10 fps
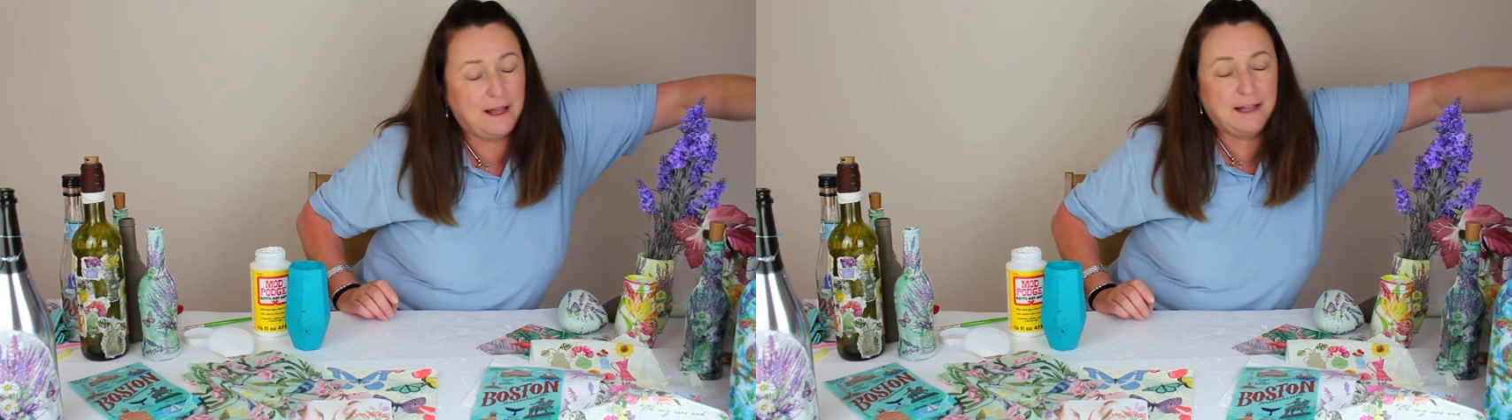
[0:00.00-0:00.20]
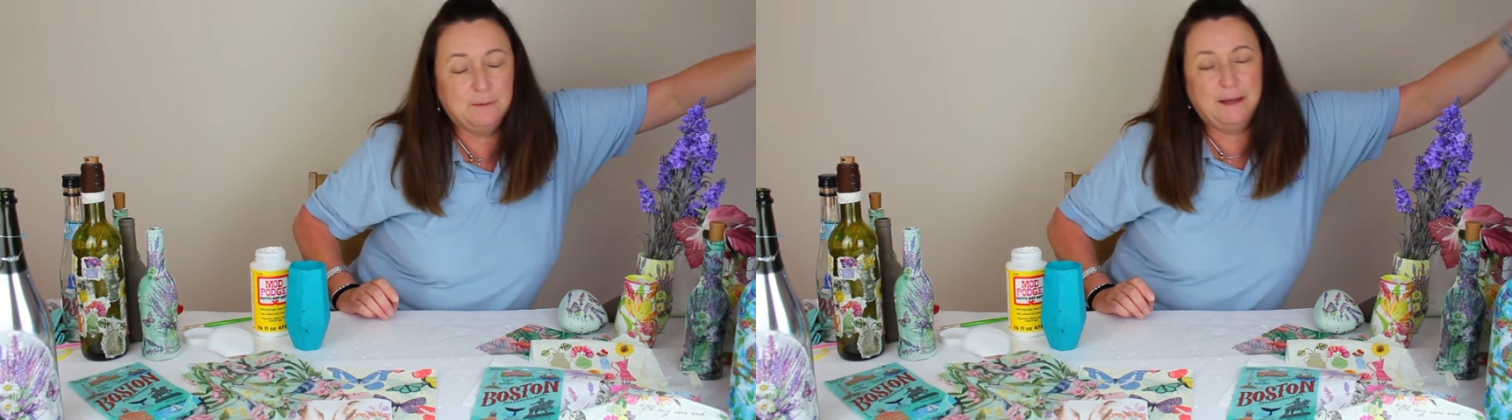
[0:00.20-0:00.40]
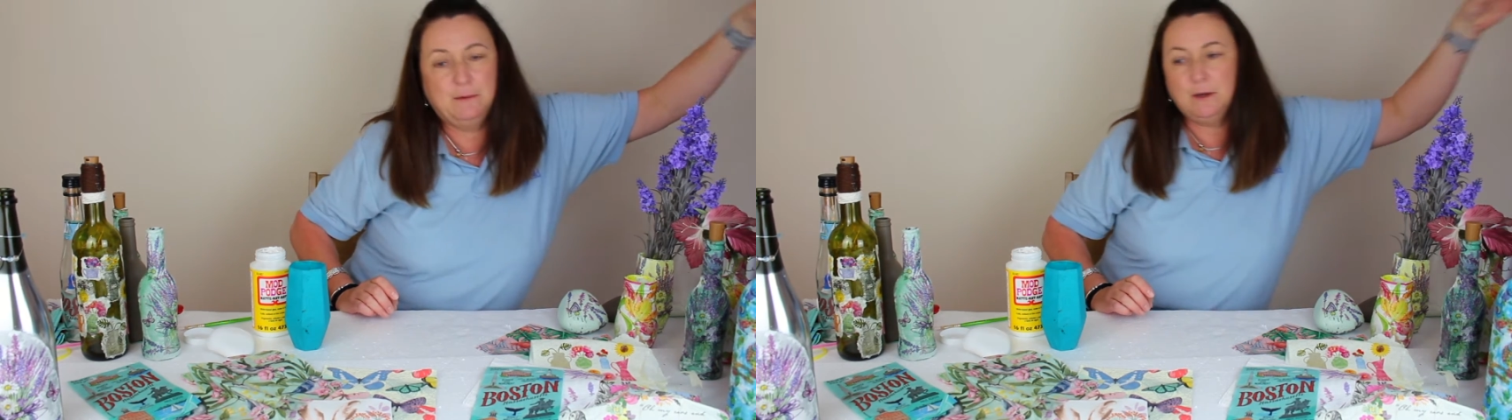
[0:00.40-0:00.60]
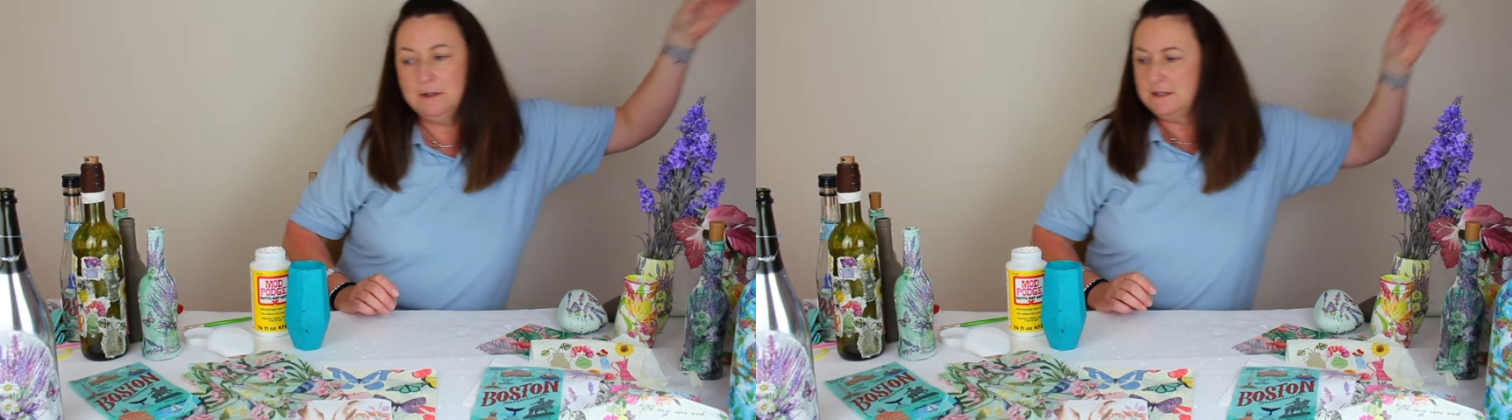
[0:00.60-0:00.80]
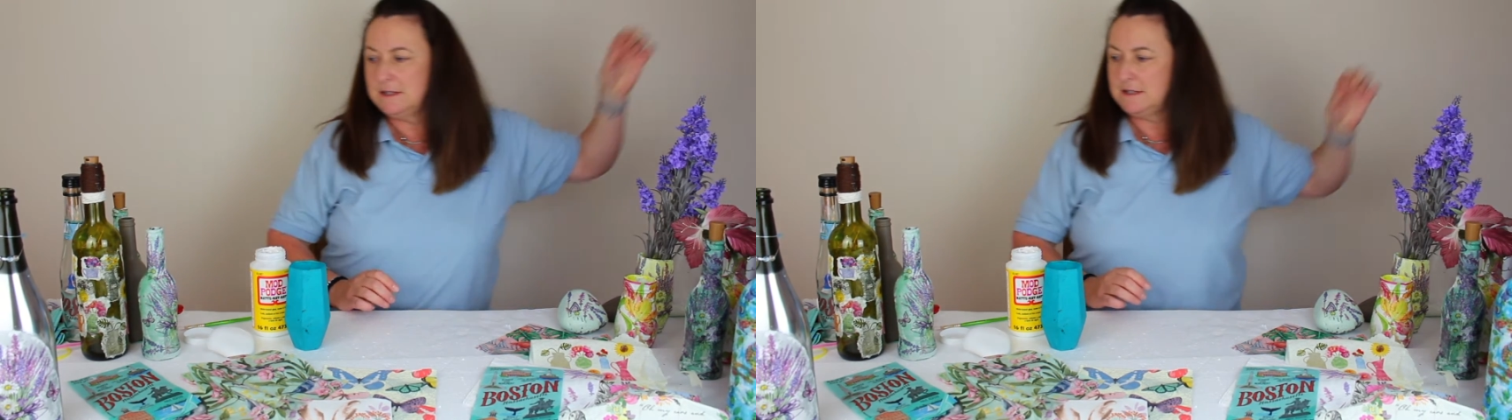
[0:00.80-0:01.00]
Halloween
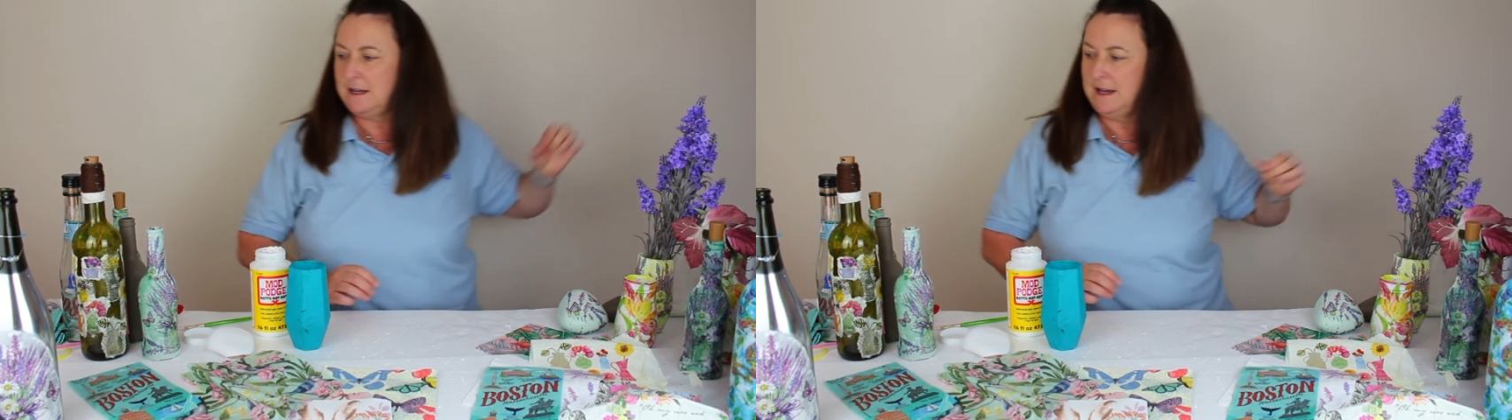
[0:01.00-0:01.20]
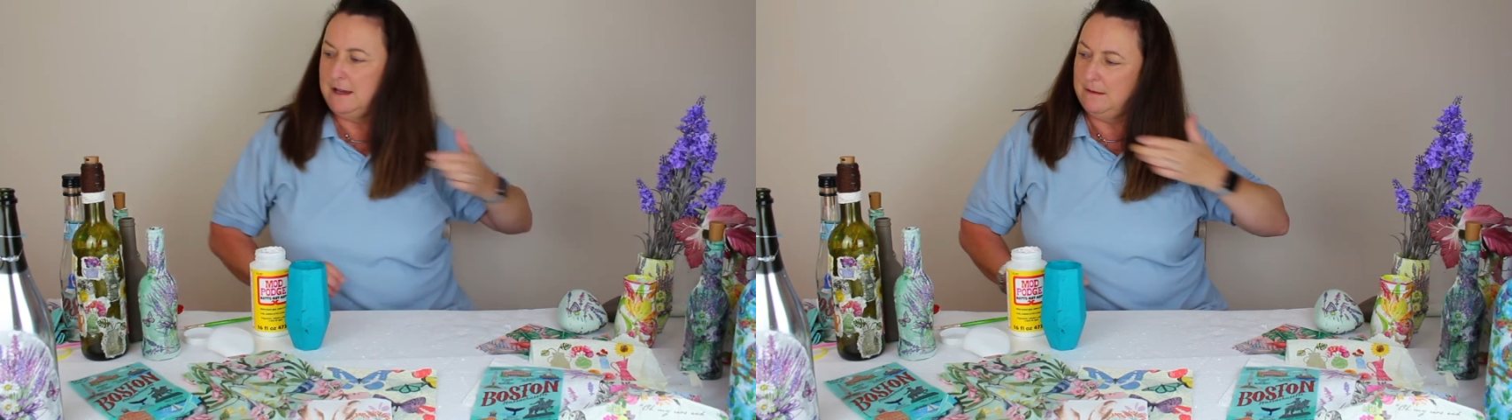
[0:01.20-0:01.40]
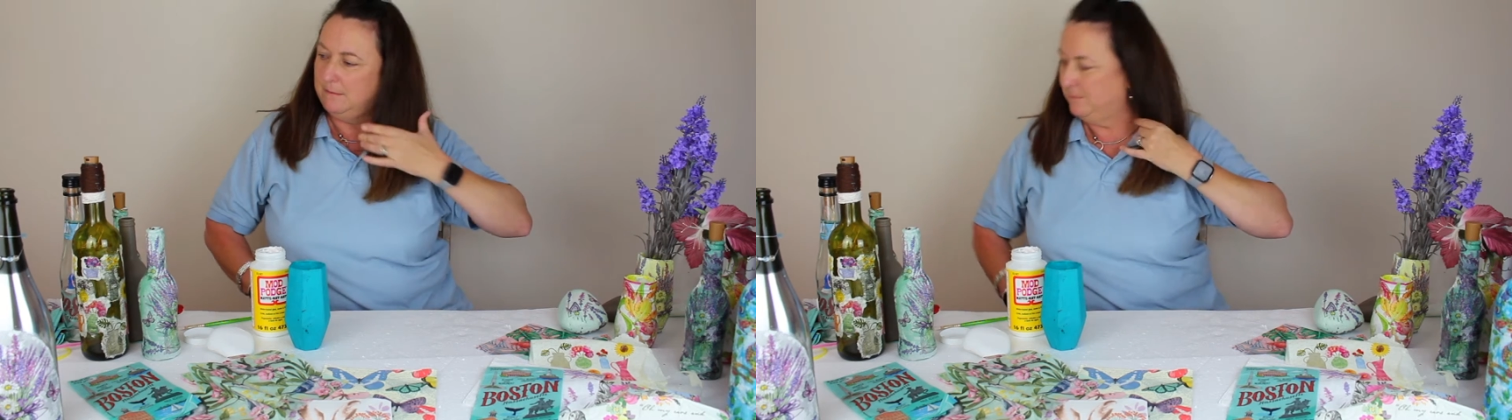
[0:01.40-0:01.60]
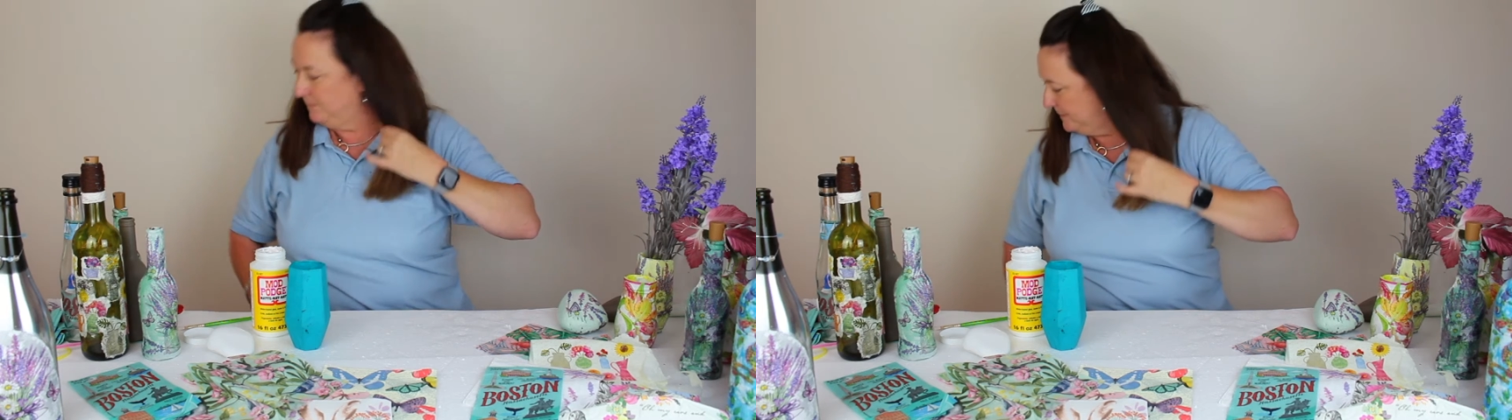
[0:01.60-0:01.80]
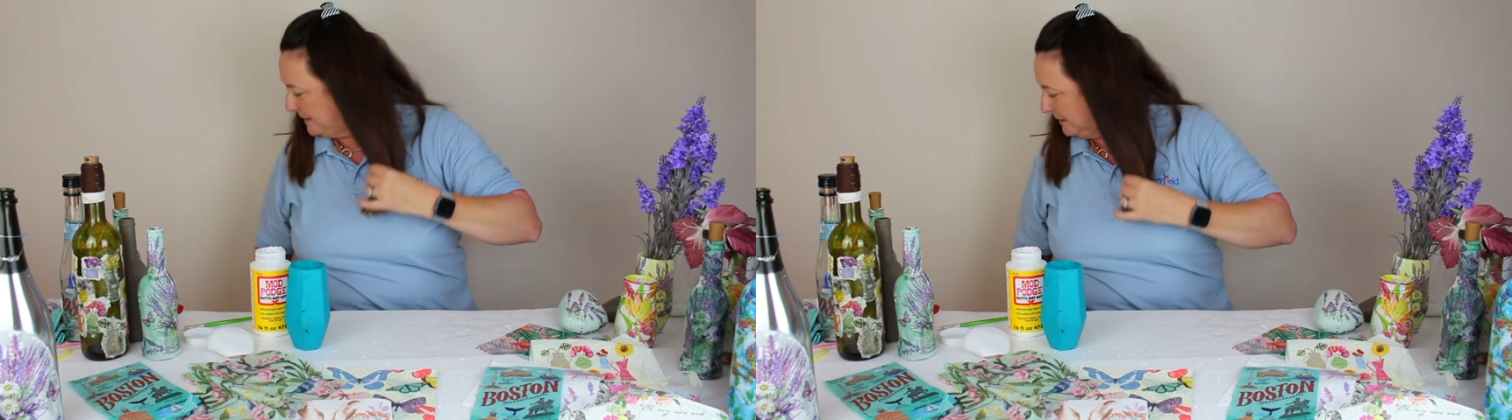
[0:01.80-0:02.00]
ones,
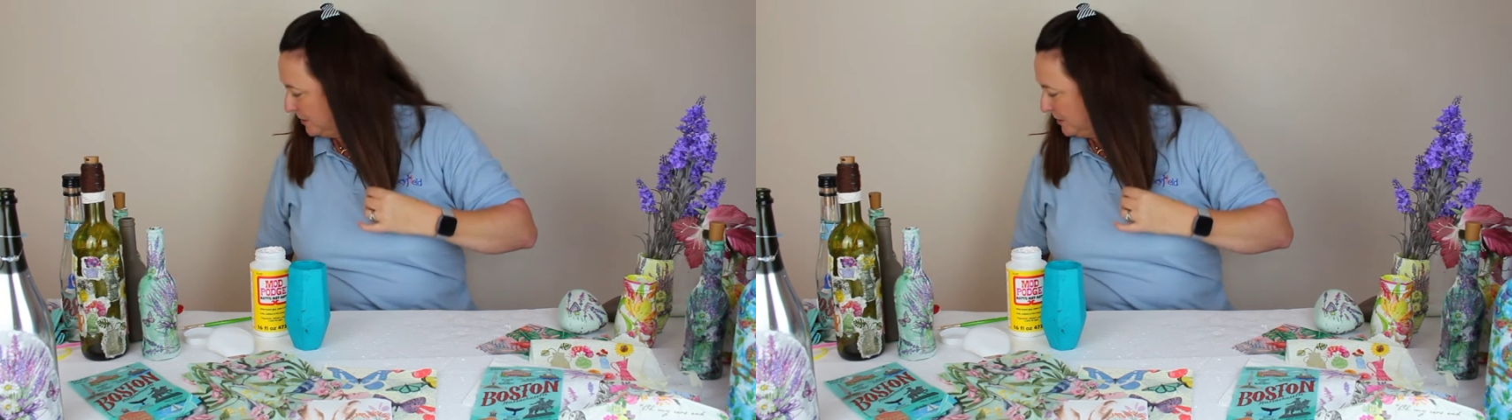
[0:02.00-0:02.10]
little